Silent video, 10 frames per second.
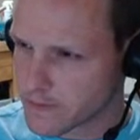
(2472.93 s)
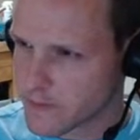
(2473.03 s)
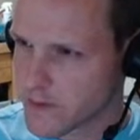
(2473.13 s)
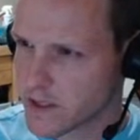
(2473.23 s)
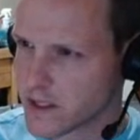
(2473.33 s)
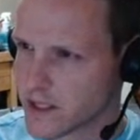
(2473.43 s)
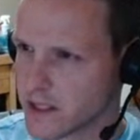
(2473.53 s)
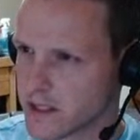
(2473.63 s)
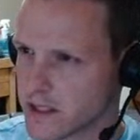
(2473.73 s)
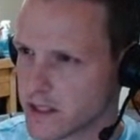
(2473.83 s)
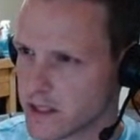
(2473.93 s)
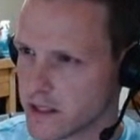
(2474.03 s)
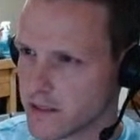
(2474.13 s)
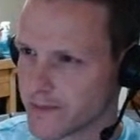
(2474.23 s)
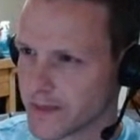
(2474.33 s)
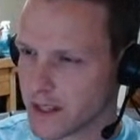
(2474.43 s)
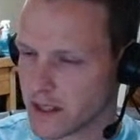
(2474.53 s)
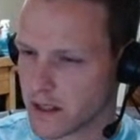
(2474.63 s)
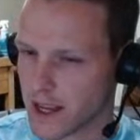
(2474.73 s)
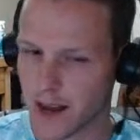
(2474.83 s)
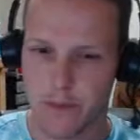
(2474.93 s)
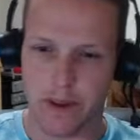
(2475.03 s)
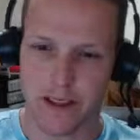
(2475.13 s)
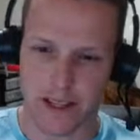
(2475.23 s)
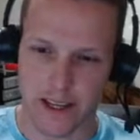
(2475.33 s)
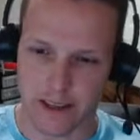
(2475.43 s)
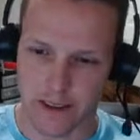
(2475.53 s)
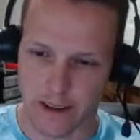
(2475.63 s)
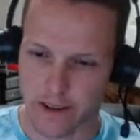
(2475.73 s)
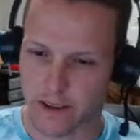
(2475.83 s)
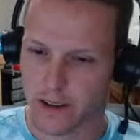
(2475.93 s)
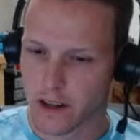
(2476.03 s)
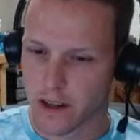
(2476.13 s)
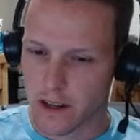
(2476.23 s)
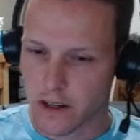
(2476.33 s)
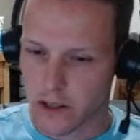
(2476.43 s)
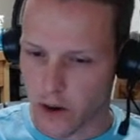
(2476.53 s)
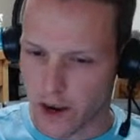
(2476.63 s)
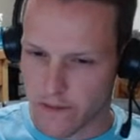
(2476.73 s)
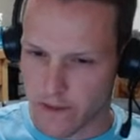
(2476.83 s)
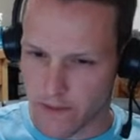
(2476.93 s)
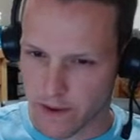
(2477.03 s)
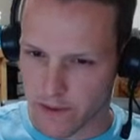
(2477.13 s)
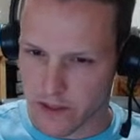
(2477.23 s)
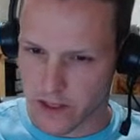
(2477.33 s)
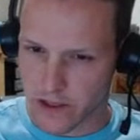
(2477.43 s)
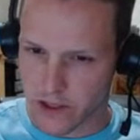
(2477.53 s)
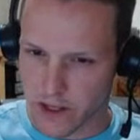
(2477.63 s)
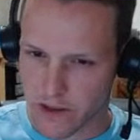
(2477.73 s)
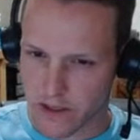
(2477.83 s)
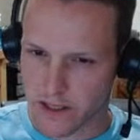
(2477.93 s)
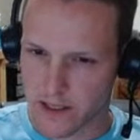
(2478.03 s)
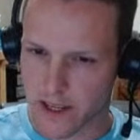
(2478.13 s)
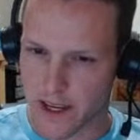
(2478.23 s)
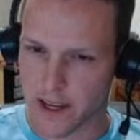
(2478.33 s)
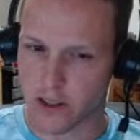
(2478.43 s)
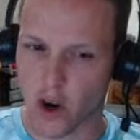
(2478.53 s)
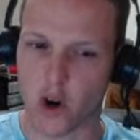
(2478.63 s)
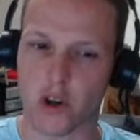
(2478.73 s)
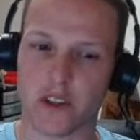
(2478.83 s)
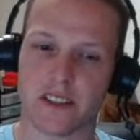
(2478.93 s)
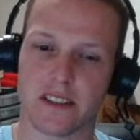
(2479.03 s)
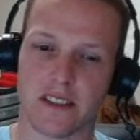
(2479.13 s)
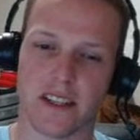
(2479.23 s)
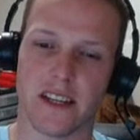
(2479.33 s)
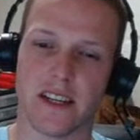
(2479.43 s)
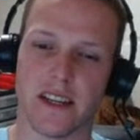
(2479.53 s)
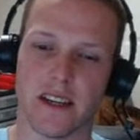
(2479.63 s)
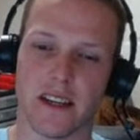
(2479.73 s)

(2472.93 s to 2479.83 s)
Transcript: CC. I put the link in there. Sorry, I've never seen this channel. CCXRC.